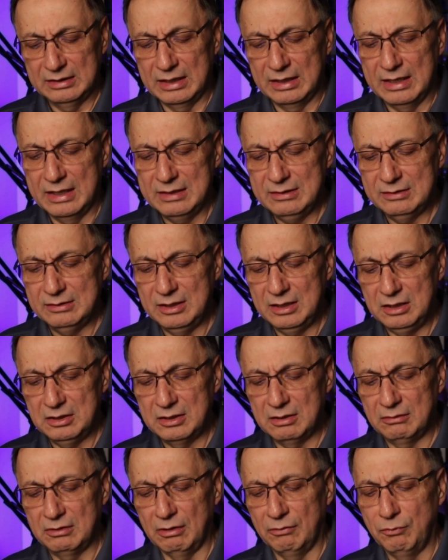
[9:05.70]

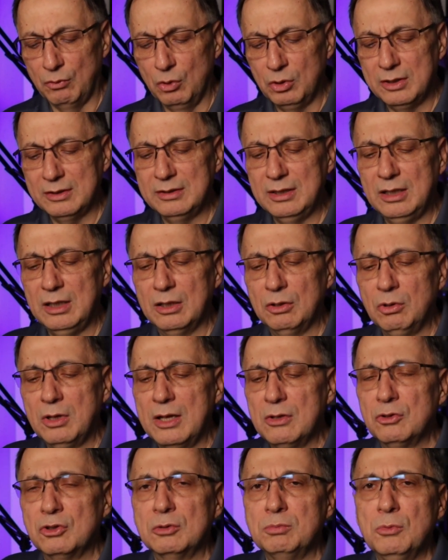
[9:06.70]
thing, the focusing,
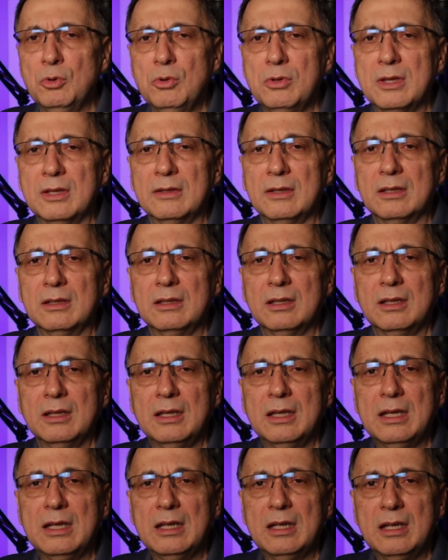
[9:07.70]
look how smooth is it.
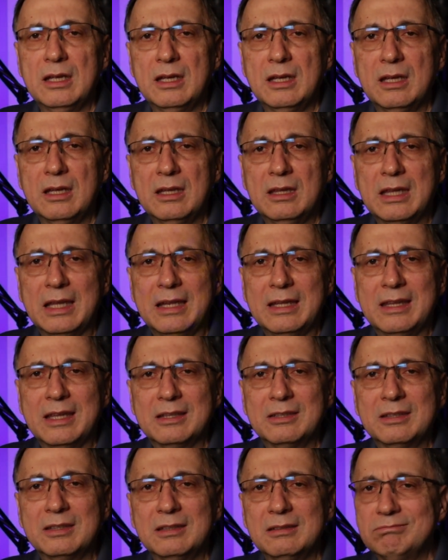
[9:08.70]

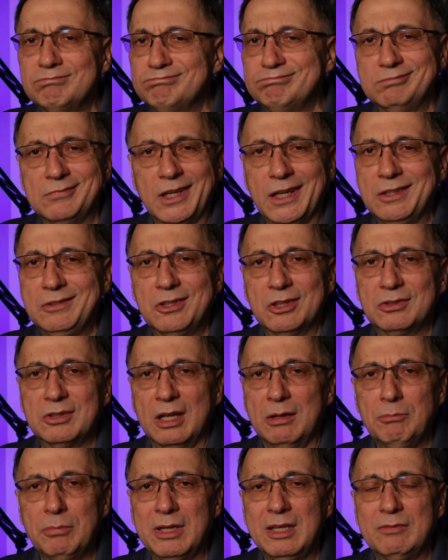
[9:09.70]
It's
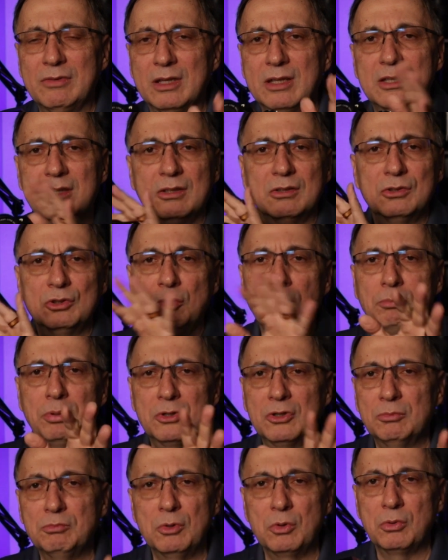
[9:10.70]
just unbelievable. It's
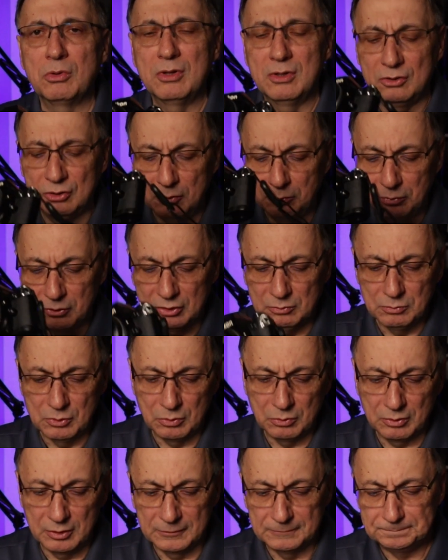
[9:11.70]
super smooth, super
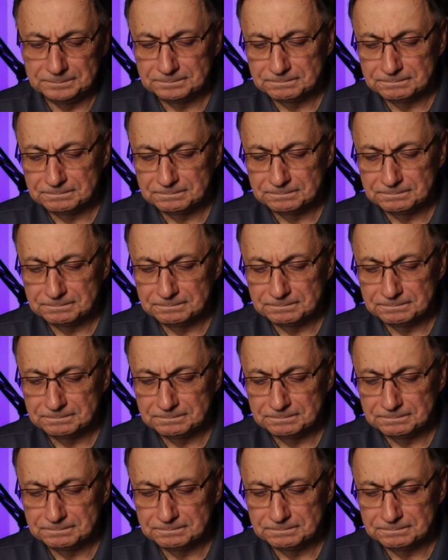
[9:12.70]
smooth.